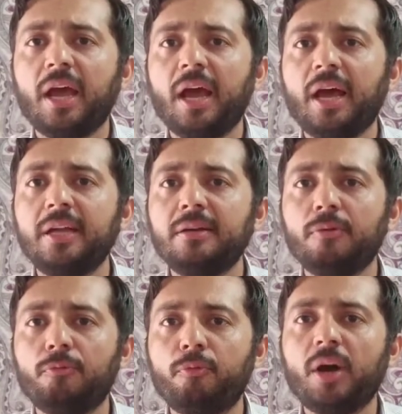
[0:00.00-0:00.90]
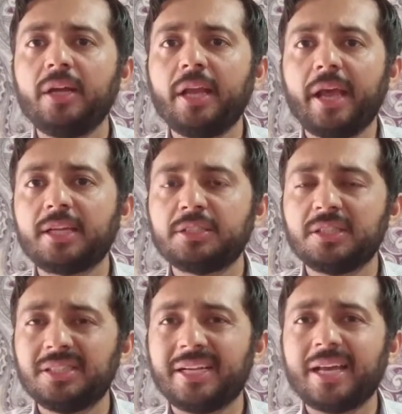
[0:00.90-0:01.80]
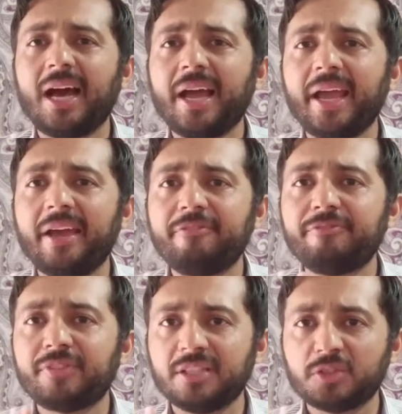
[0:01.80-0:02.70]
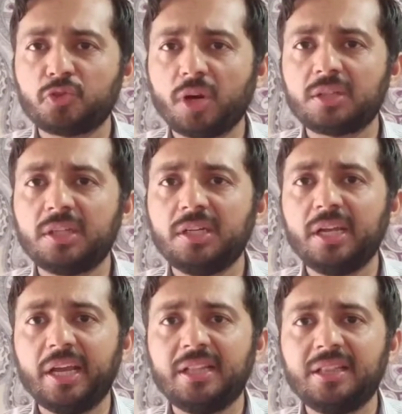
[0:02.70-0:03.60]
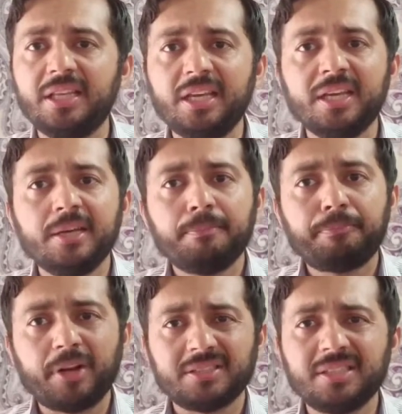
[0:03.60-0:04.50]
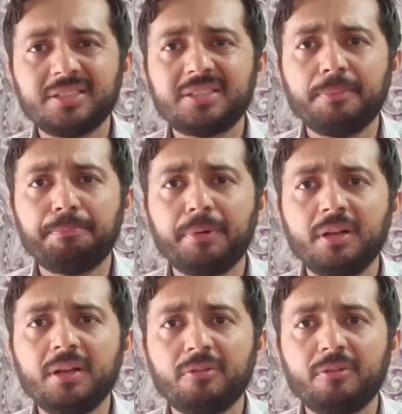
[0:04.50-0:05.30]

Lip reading: and one action that I have constructed in the present simple,